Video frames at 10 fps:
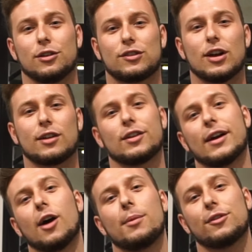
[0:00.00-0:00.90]
tuck their
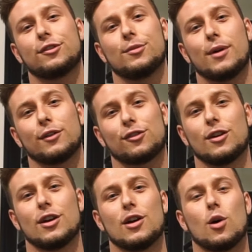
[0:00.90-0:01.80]
elbows too much
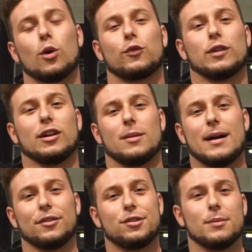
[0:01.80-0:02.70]
or flare them
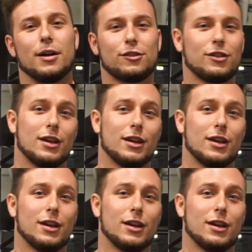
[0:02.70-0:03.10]
out too much.